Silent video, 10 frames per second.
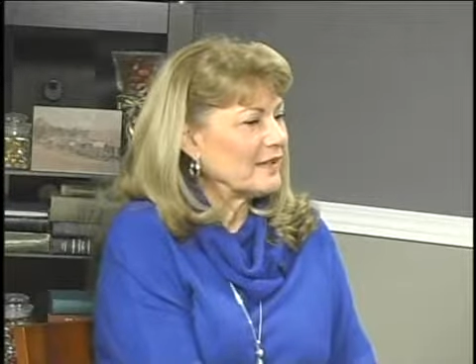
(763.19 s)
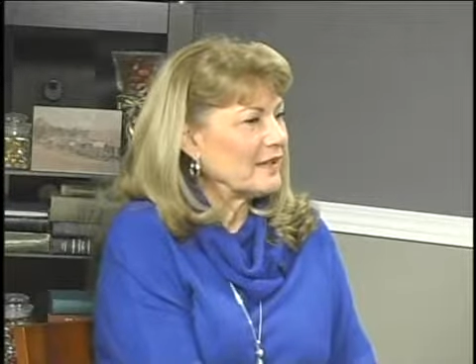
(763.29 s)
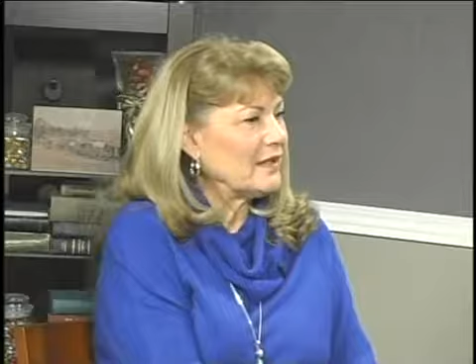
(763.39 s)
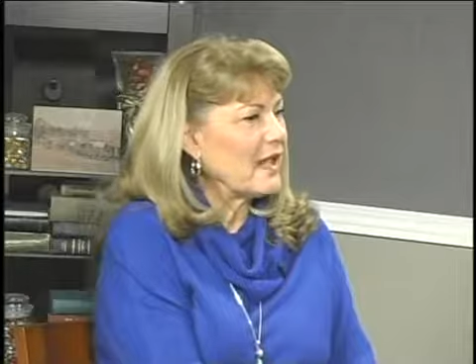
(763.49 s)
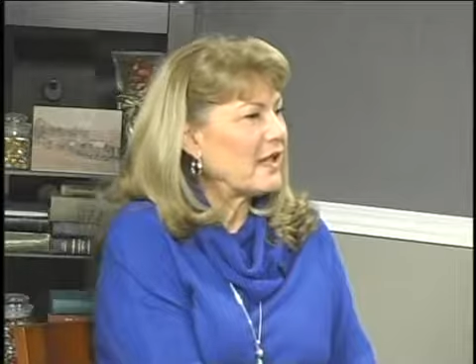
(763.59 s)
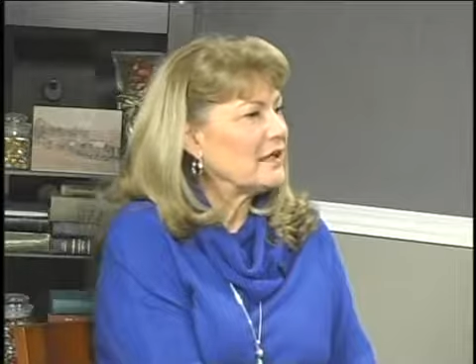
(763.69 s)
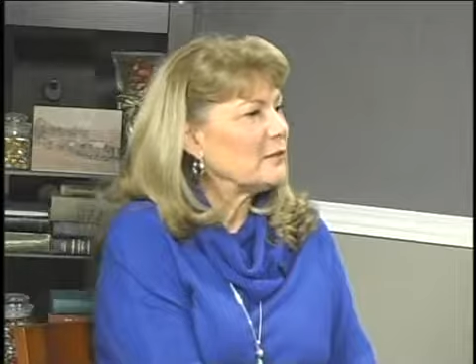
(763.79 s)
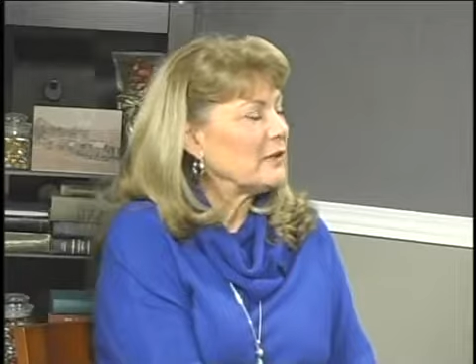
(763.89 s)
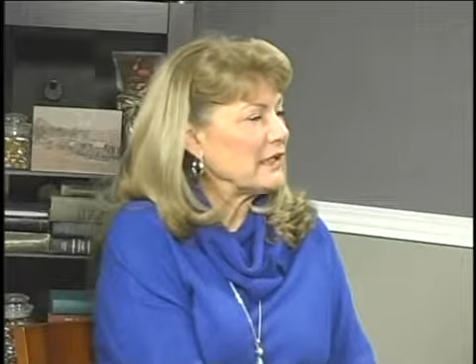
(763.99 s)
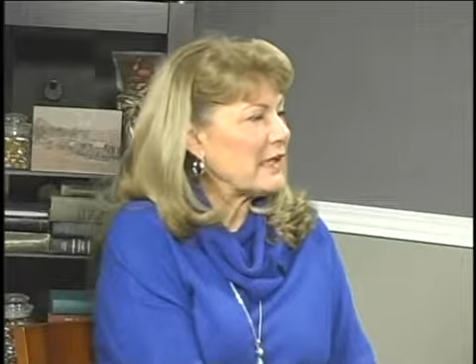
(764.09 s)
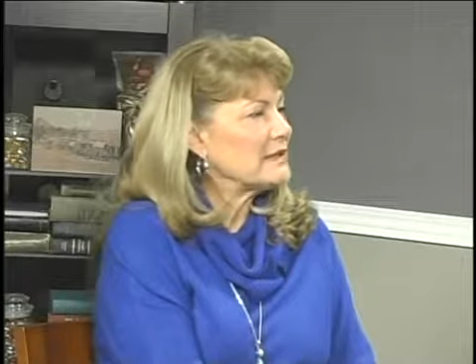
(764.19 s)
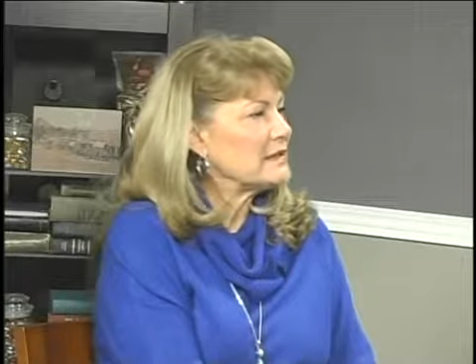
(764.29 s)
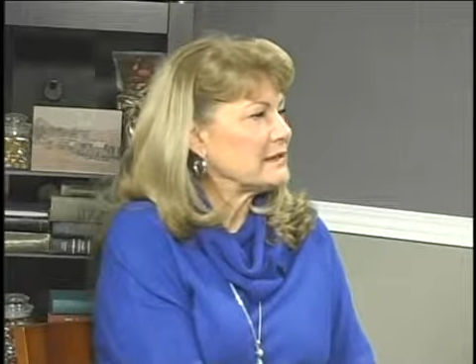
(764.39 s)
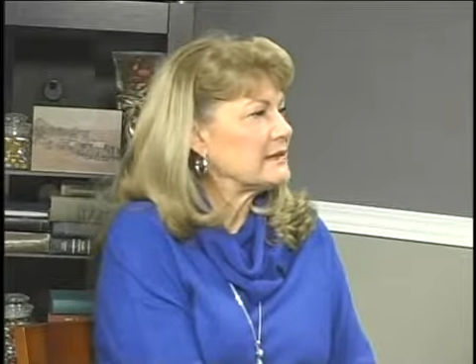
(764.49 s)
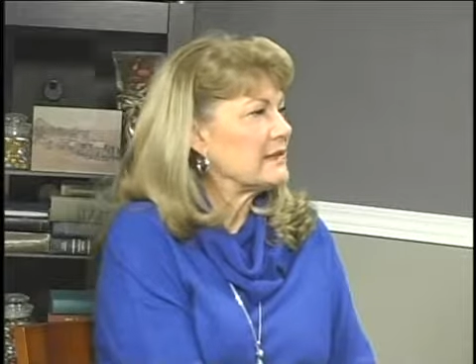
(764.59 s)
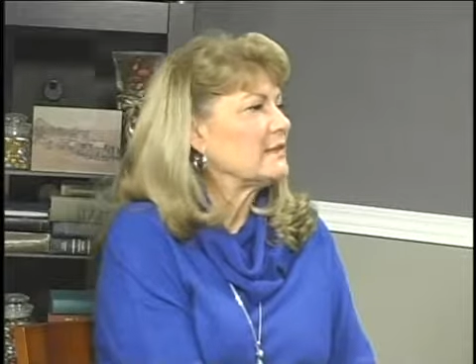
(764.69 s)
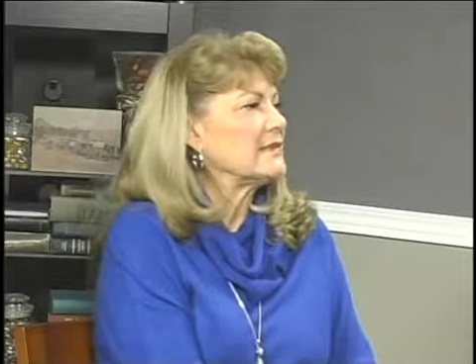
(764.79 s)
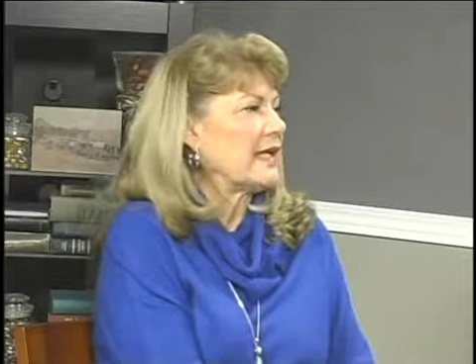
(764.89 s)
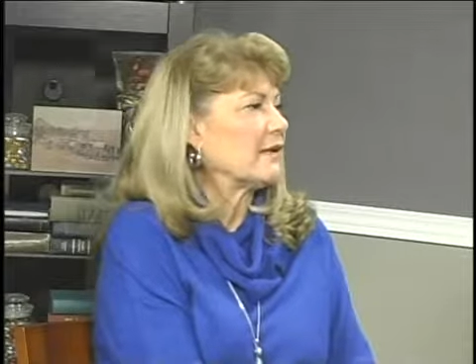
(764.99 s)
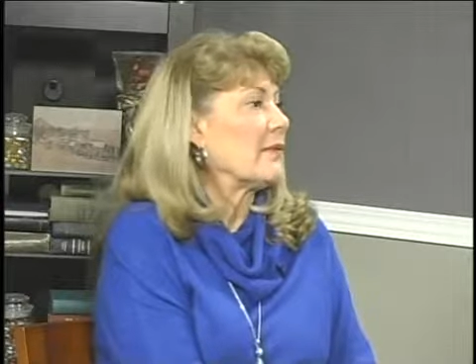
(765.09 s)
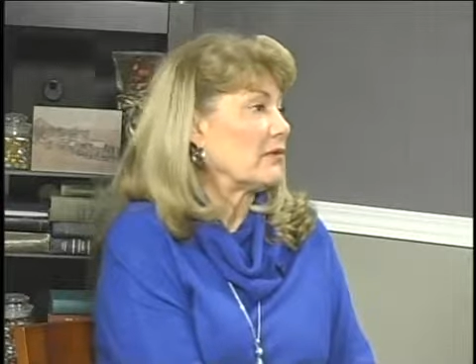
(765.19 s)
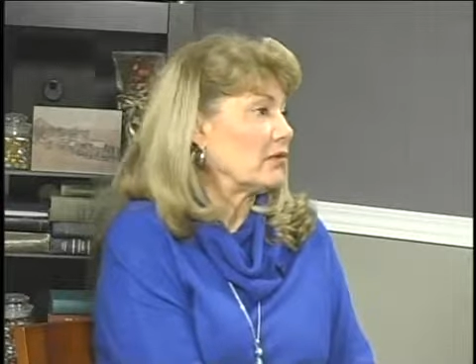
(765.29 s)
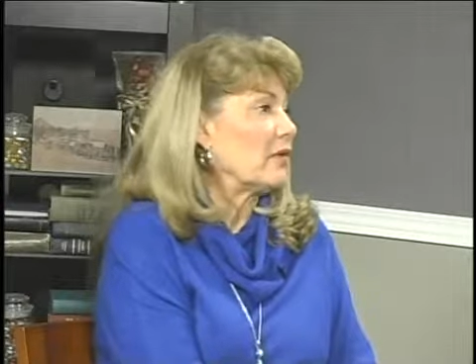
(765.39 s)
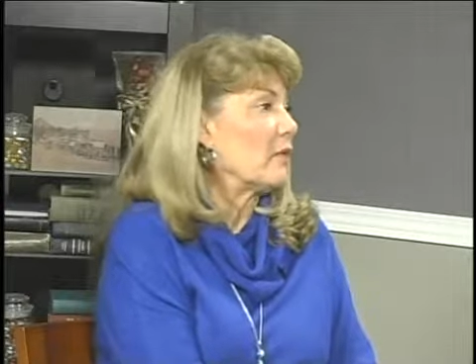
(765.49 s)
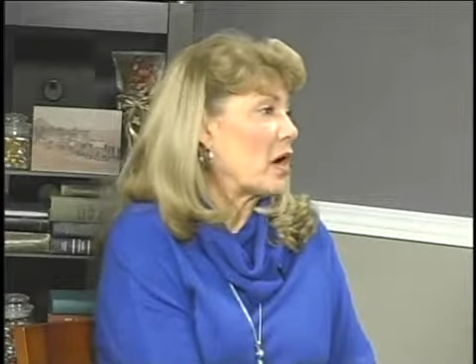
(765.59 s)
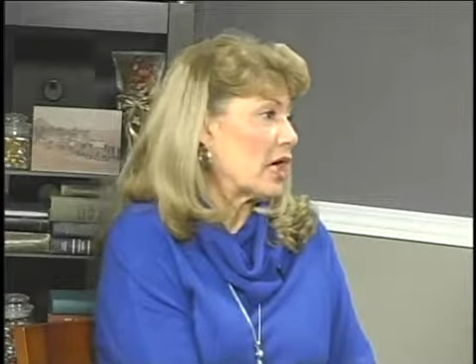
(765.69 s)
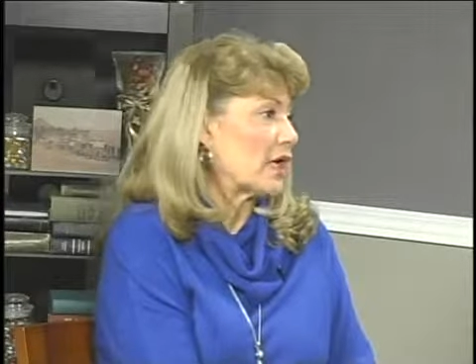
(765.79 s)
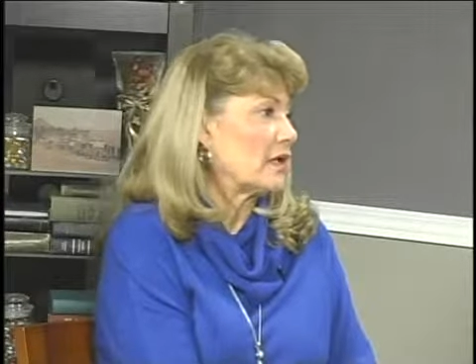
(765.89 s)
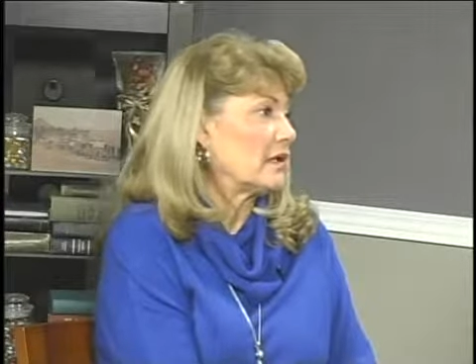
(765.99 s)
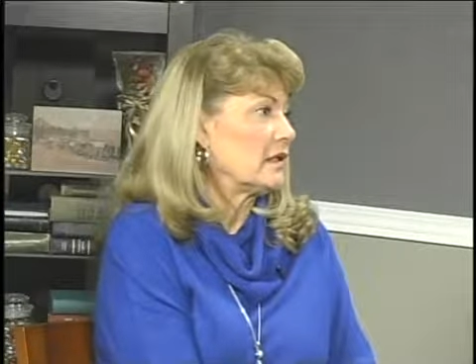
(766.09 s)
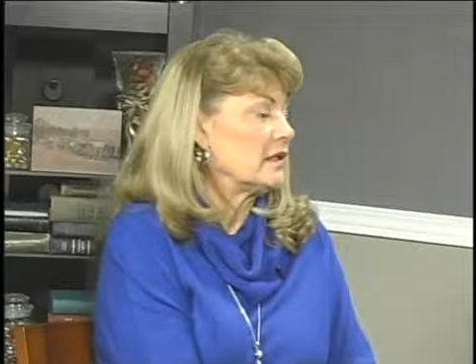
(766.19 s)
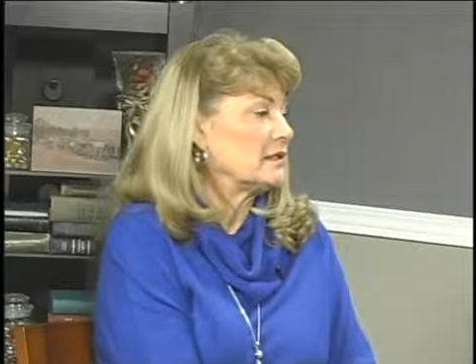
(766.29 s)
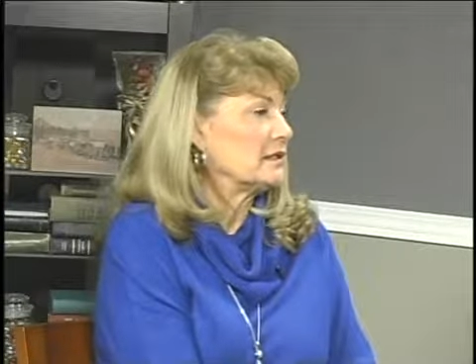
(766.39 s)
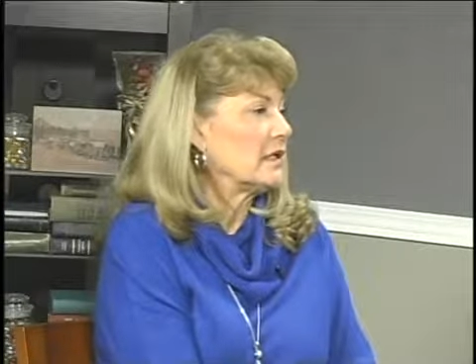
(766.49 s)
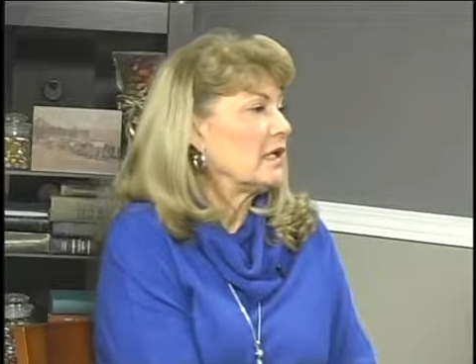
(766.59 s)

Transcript: it'd be nice to see them take them out to the park, because